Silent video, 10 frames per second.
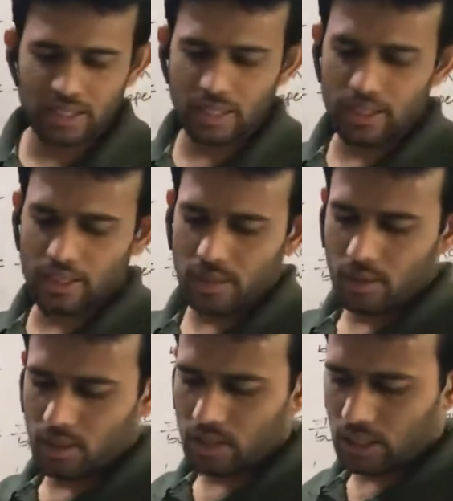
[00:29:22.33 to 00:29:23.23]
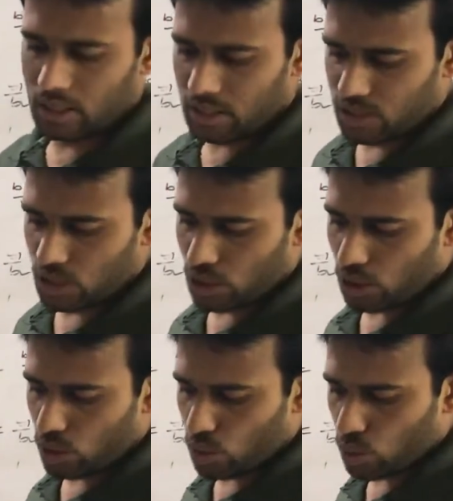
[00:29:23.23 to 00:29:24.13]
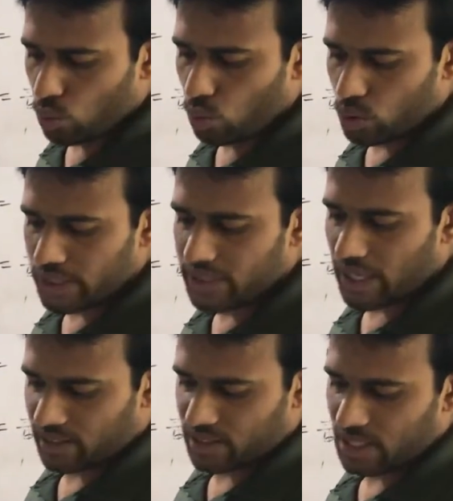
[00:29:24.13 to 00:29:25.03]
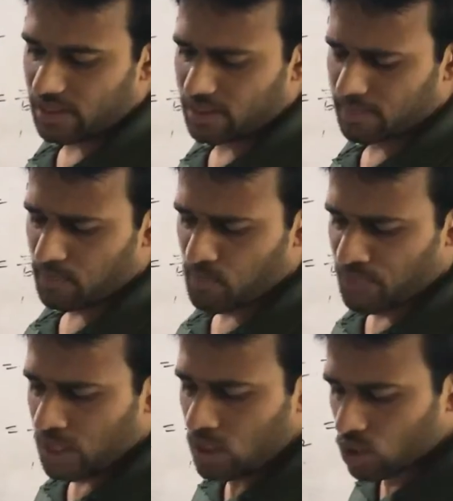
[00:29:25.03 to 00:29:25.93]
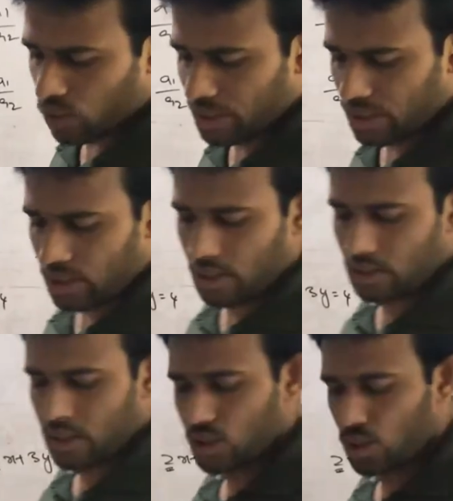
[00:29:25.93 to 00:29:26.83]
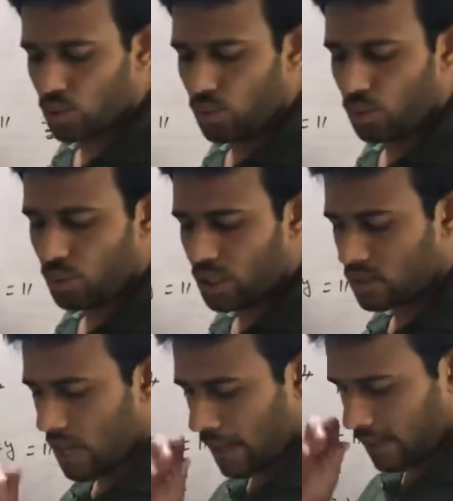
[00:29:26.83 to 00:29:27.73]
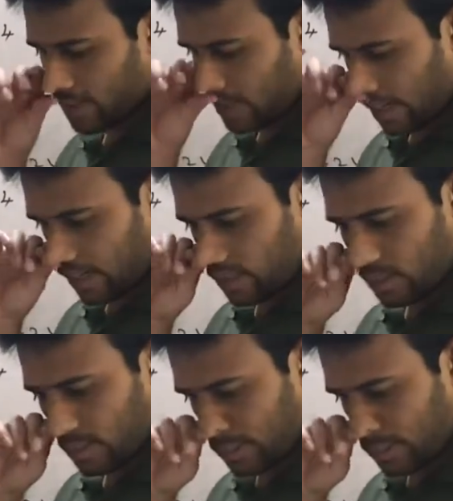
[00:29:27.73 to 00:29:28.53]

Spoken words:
method, there is a do this exercise. So in this do this exercise,